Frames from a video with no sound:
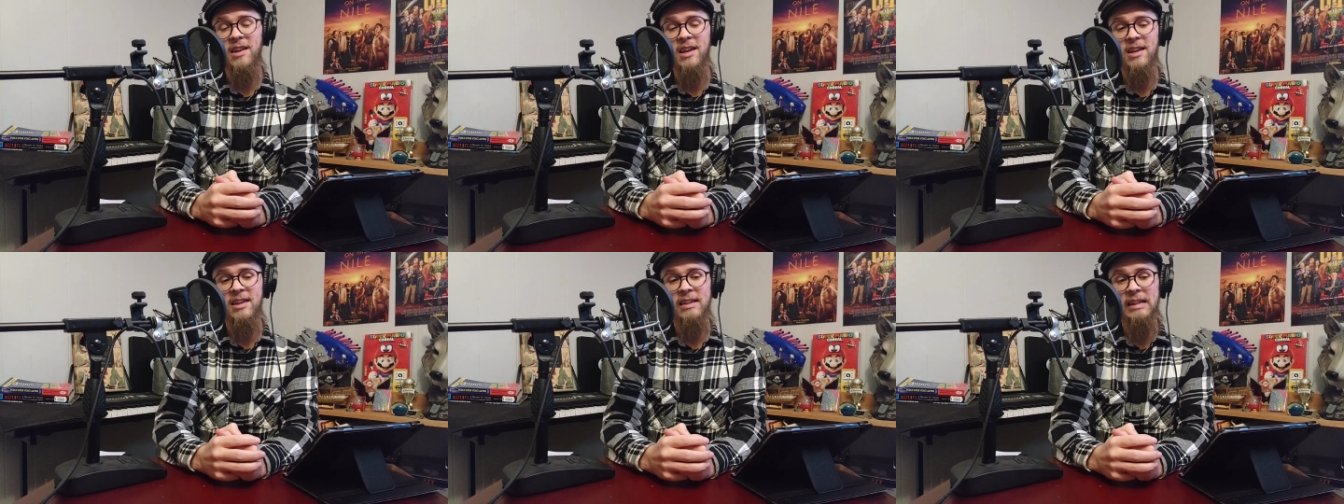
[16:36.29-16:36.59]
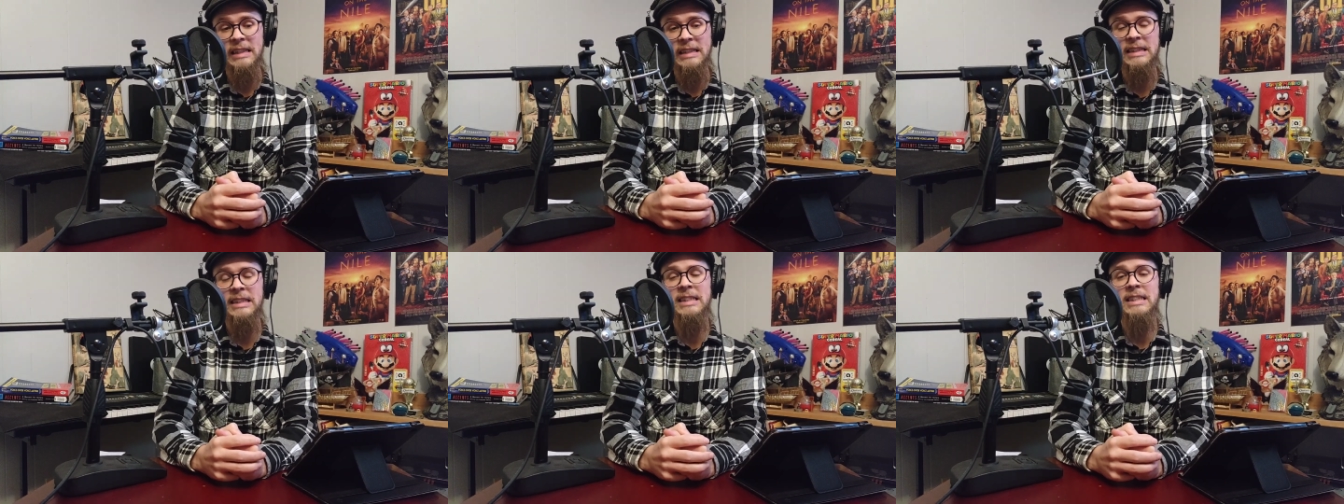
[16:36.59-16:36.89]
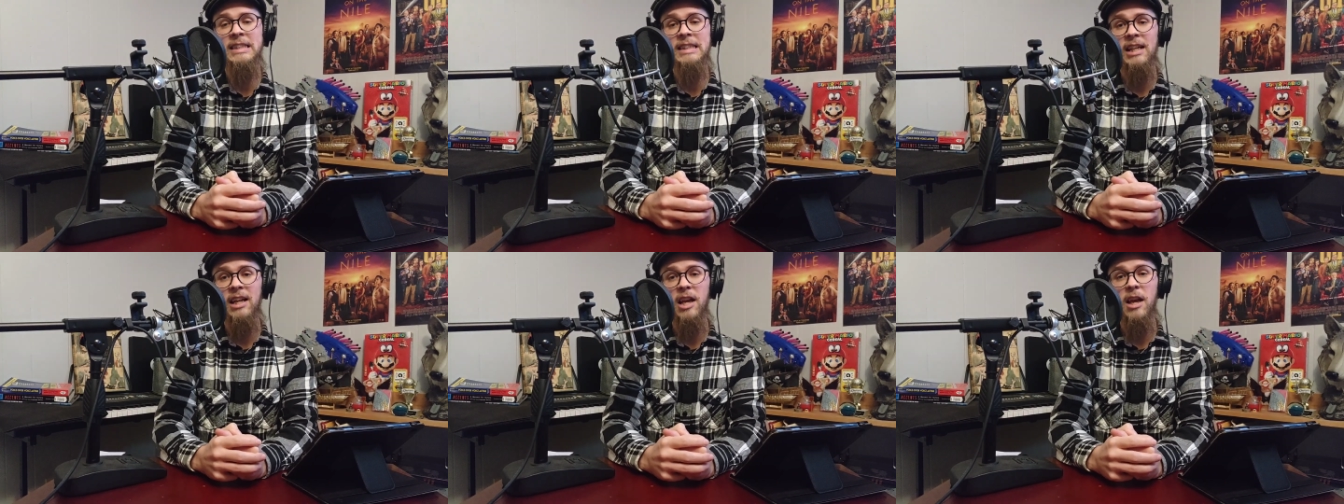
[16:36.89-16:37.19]
then
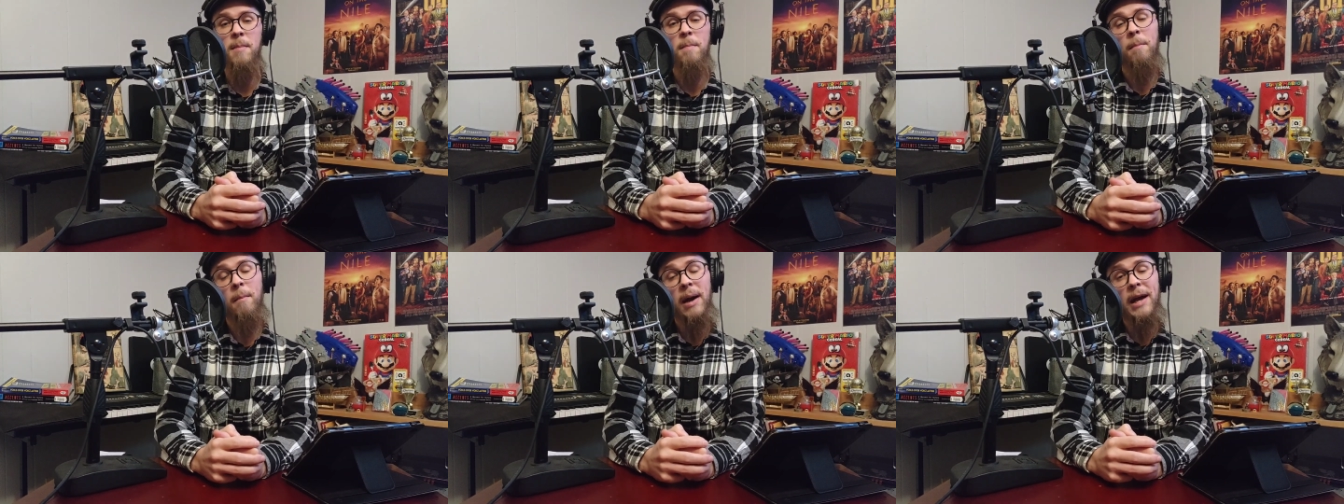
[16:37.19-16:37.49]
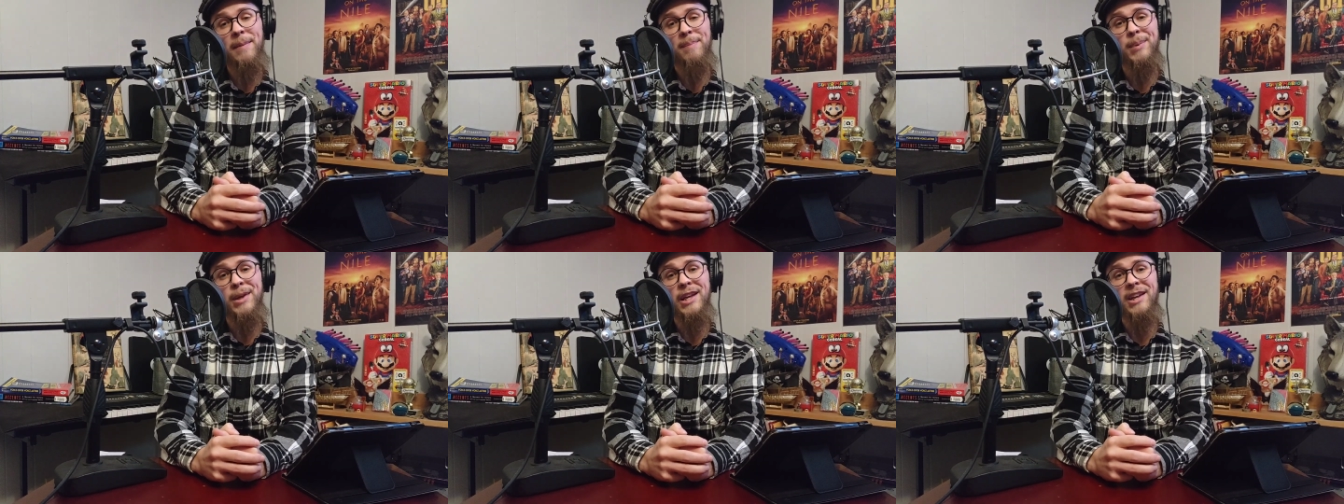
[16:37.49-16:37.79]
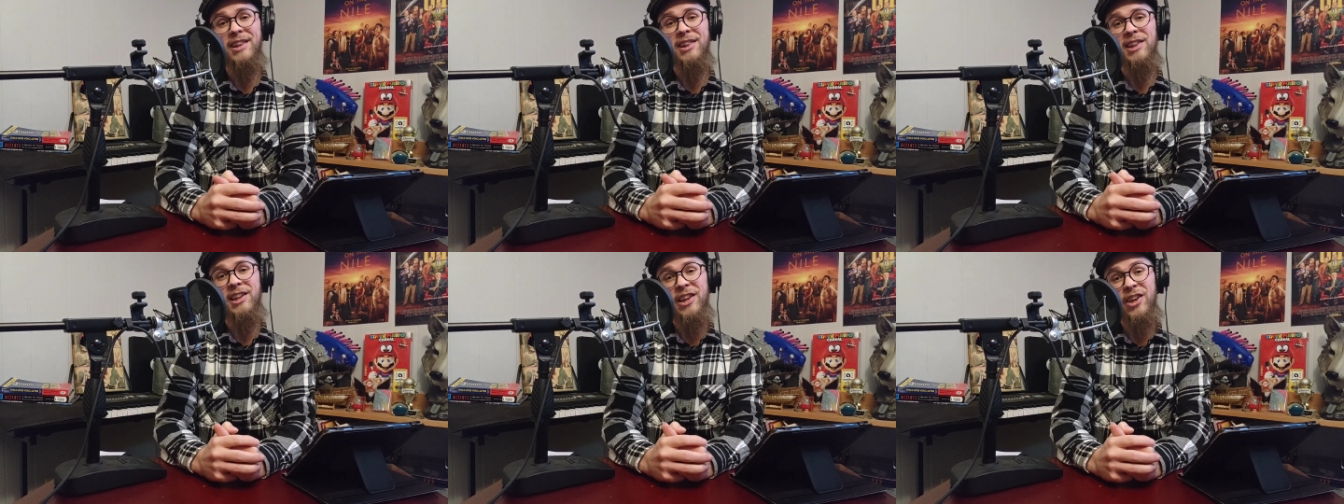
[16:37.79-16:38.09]
it might
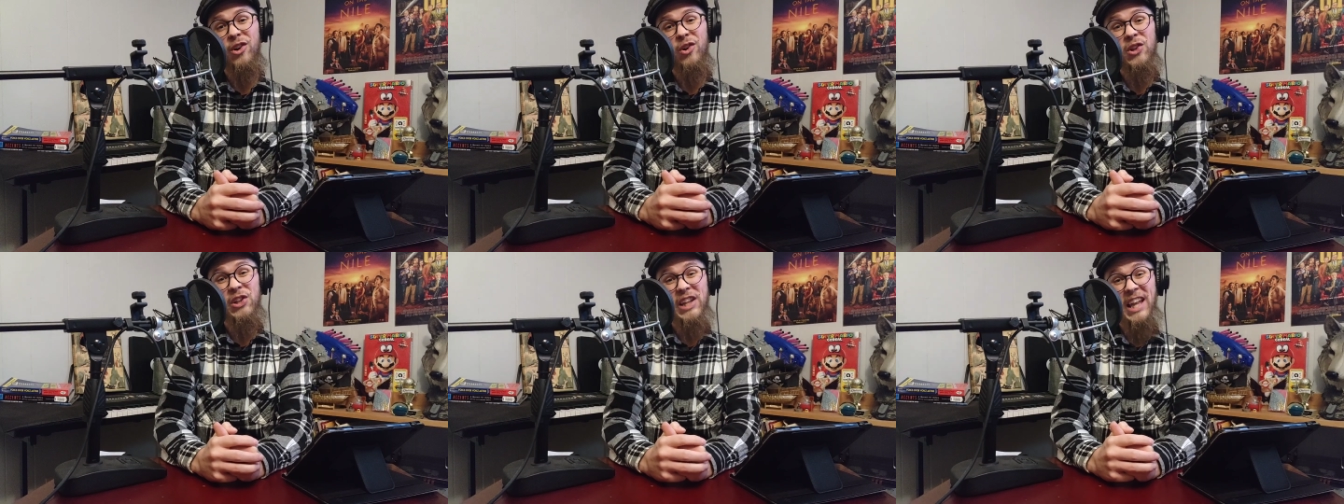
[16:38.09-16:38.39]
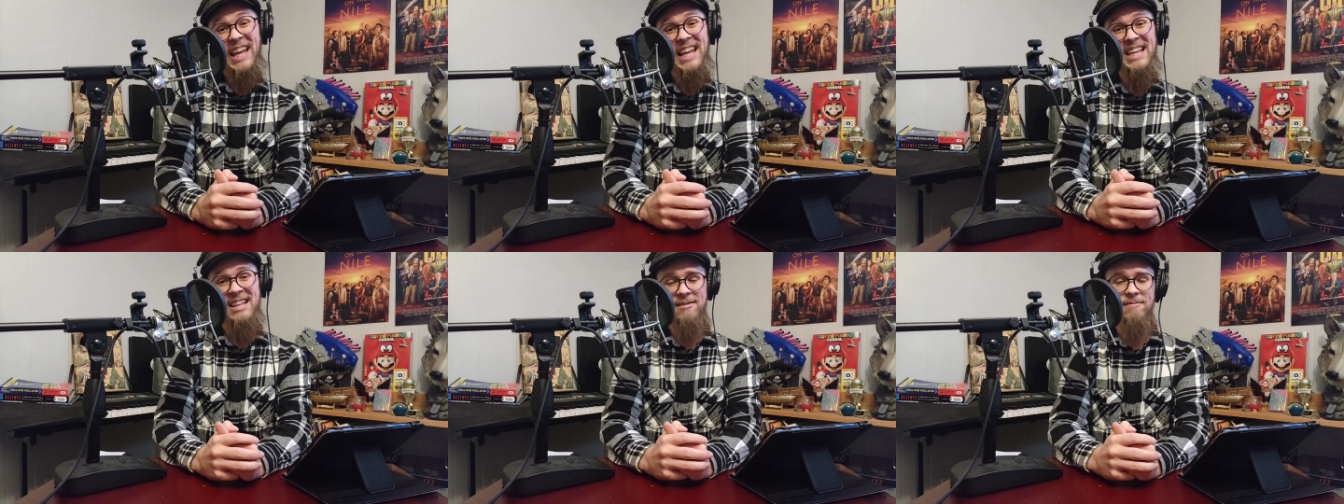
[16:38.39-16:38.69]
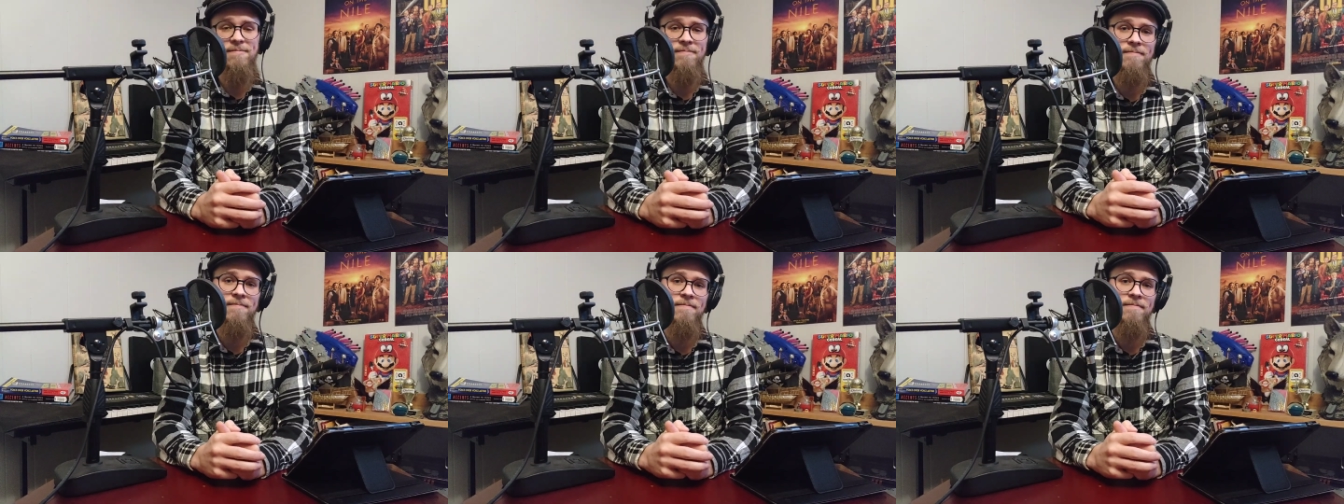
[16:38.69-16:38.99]
be a little late.